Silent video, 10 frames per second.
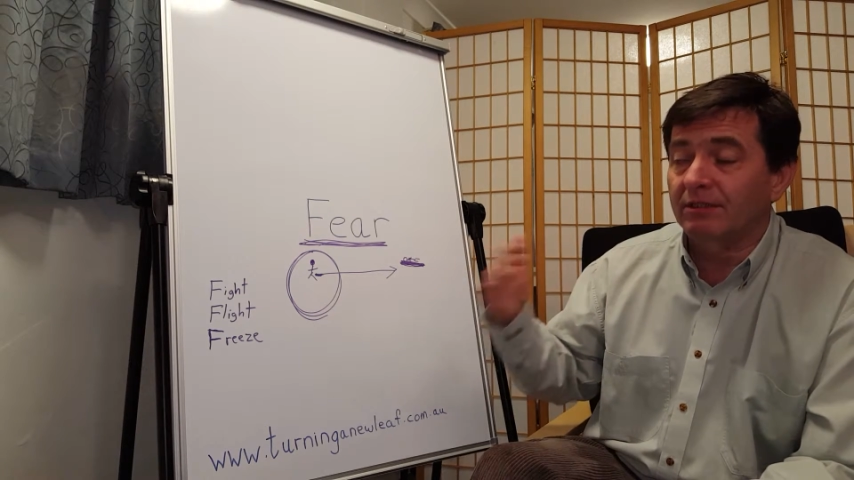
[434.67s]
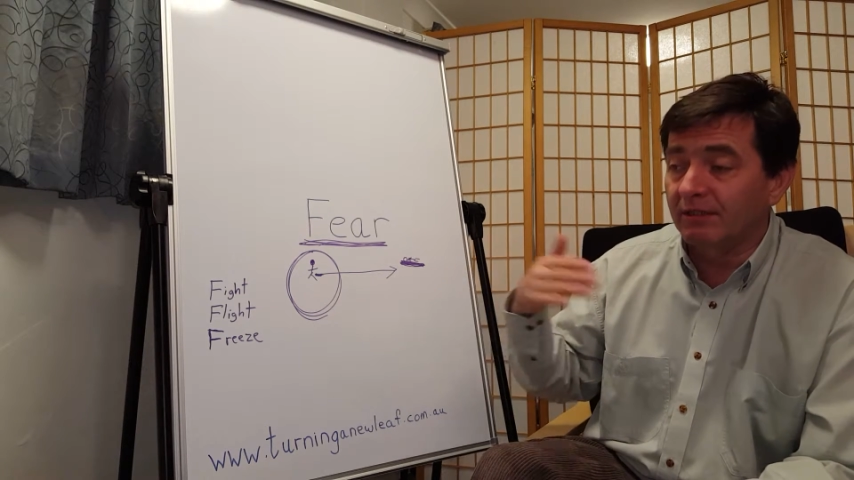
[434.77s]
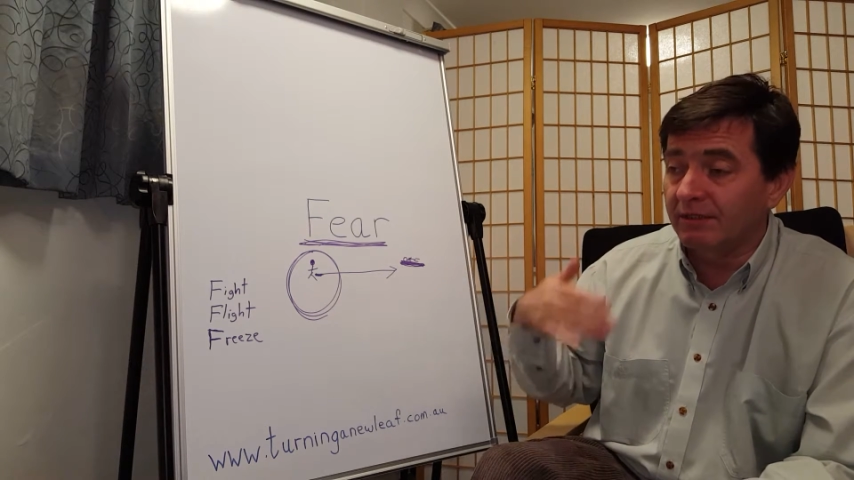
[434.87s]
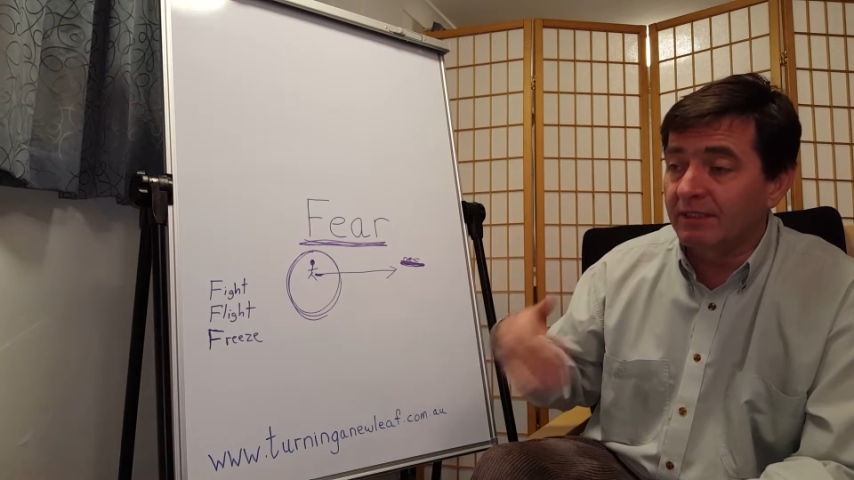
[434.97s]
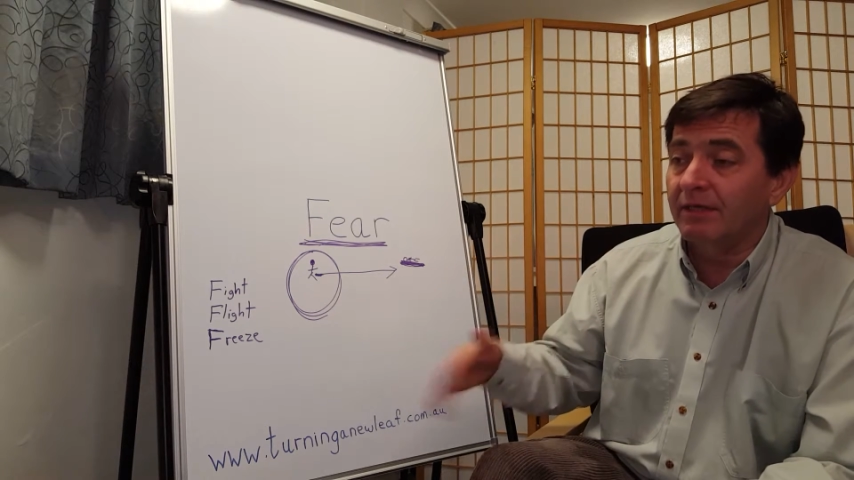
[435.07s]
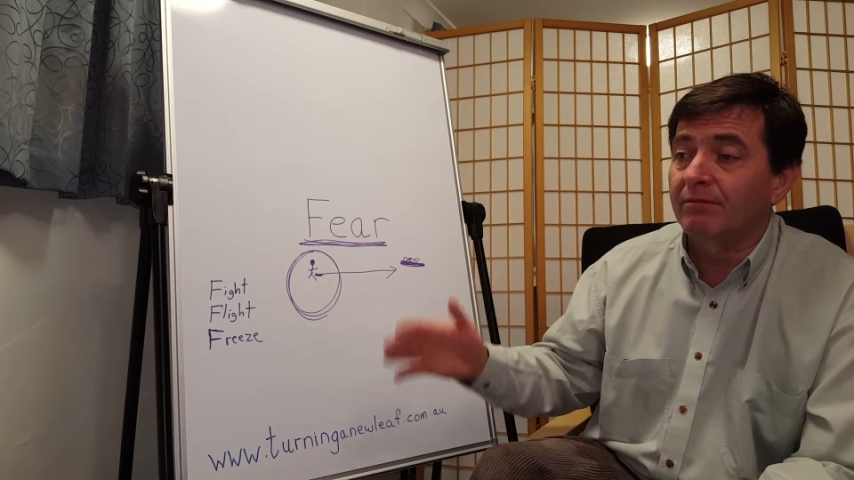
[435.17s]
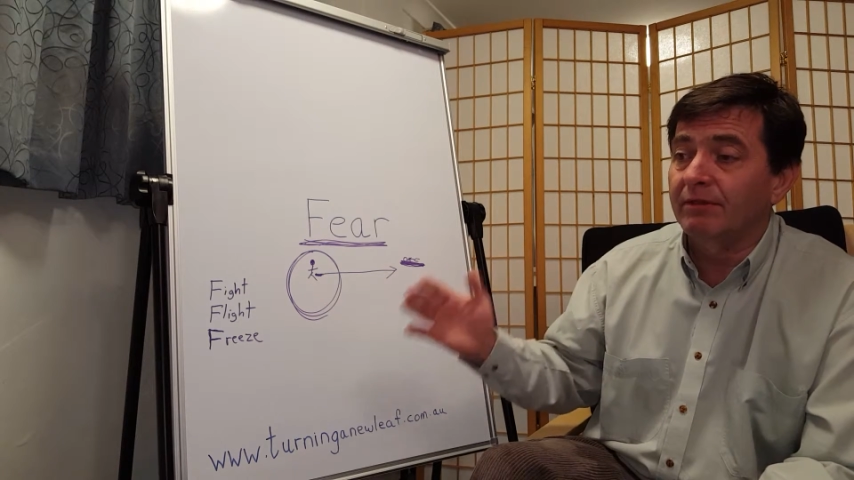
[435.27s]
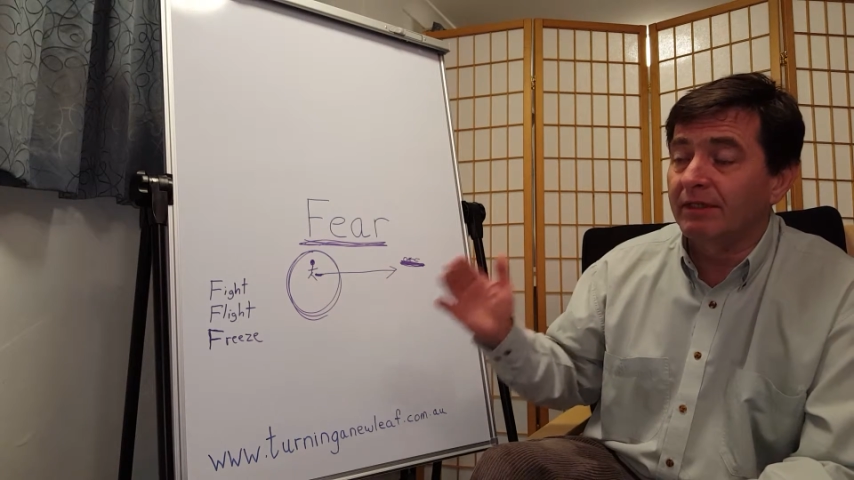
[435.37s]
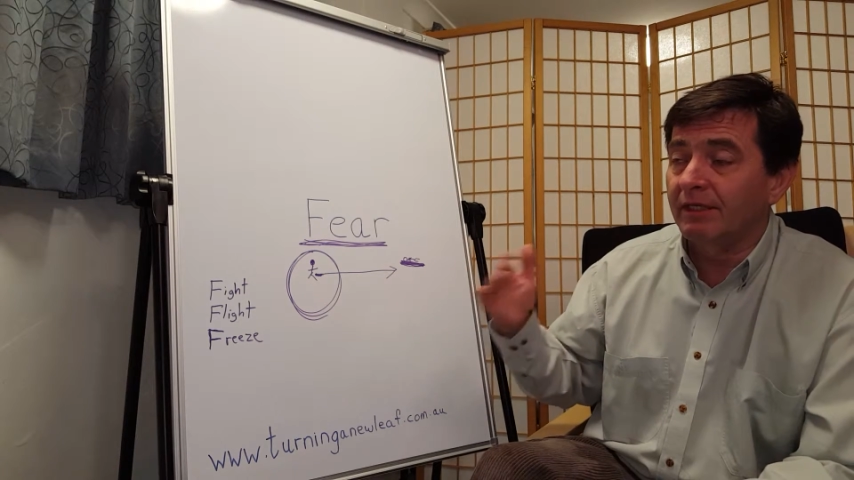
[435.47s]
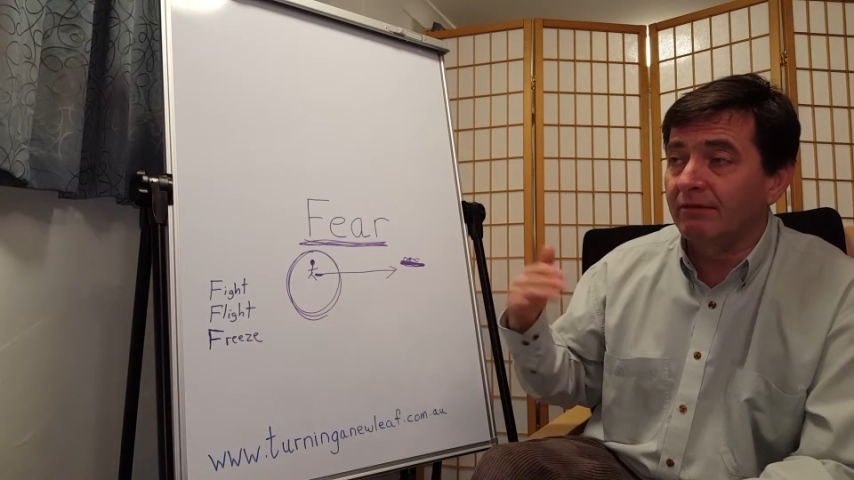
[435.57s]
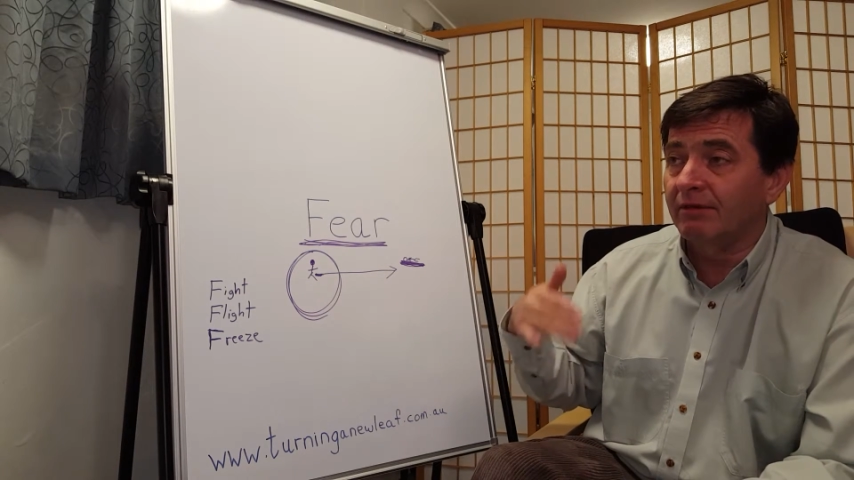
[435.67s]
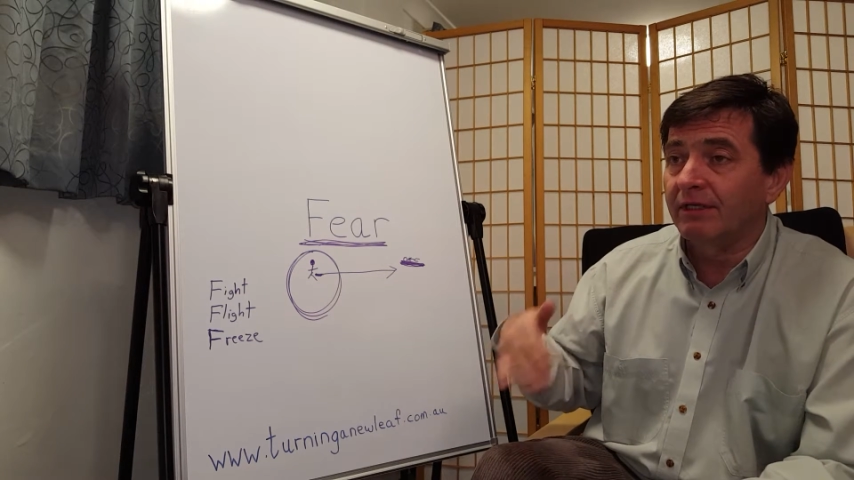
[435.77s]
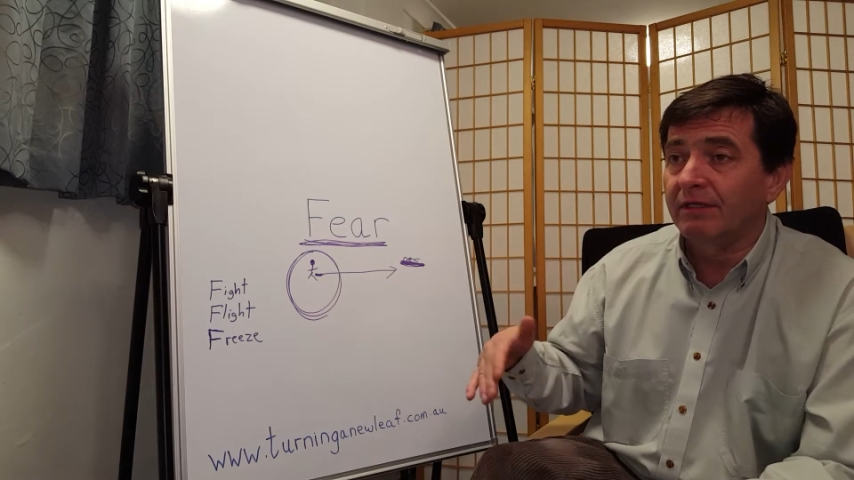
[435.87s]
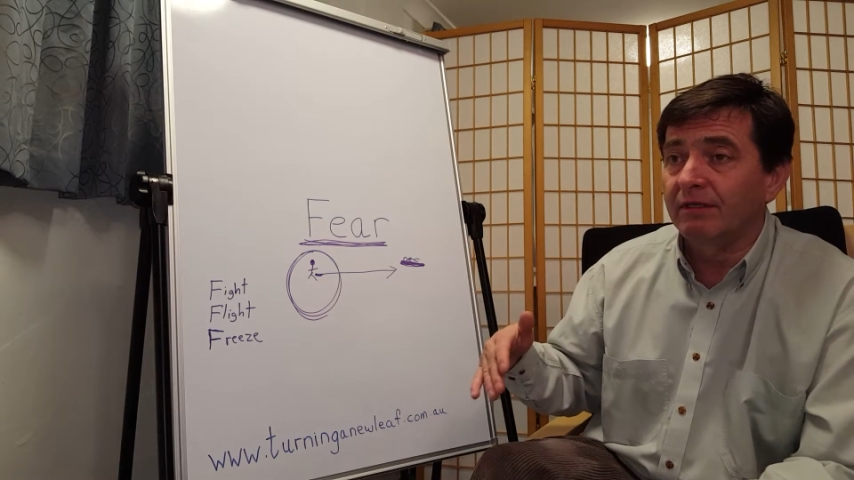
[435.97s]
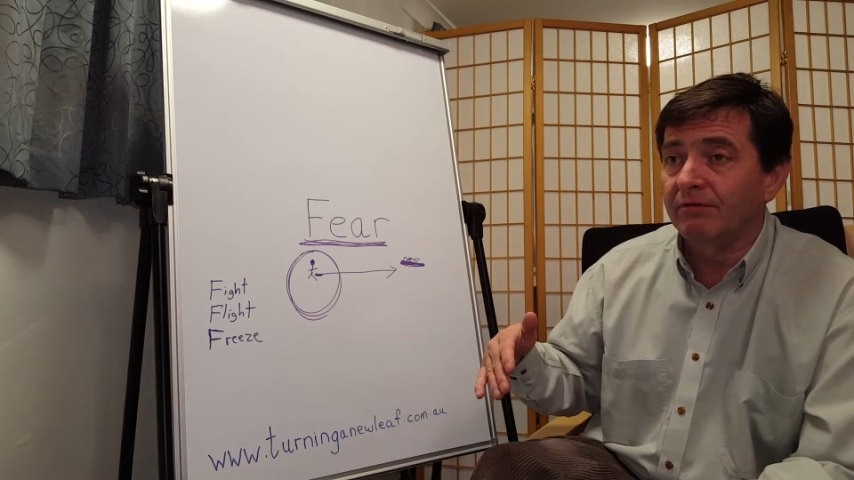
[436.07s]
all the time when they get really
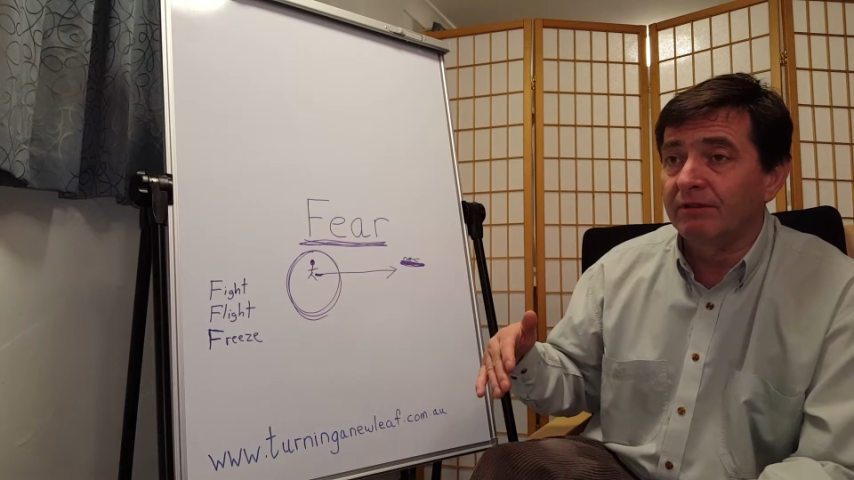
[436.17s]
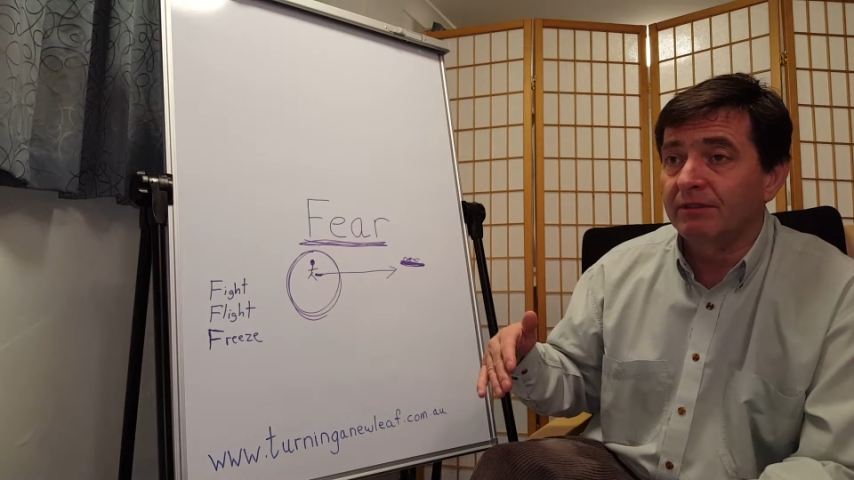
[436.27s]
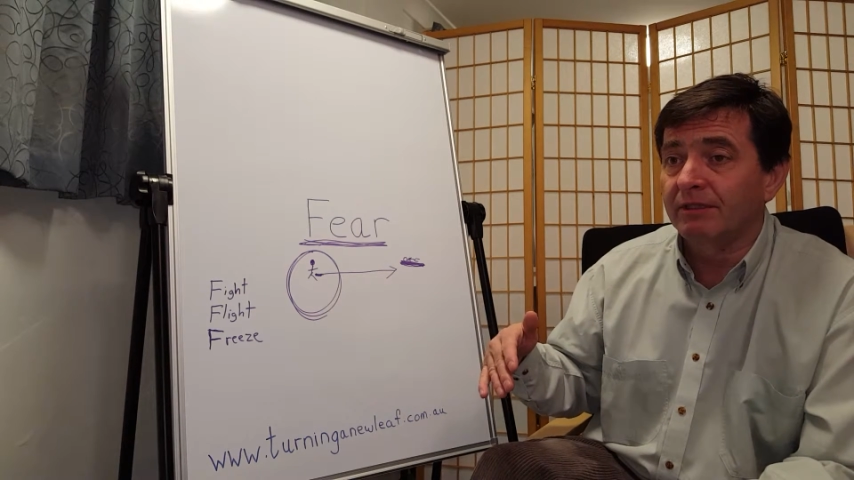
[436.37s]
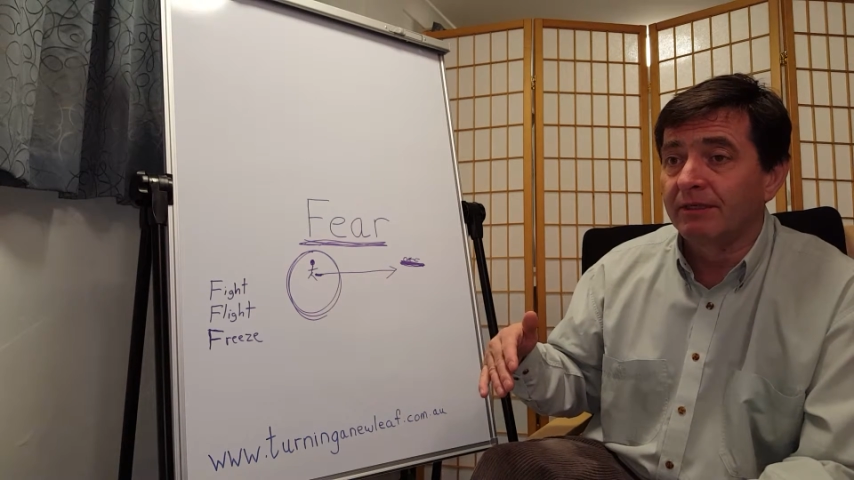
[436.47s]
nervous.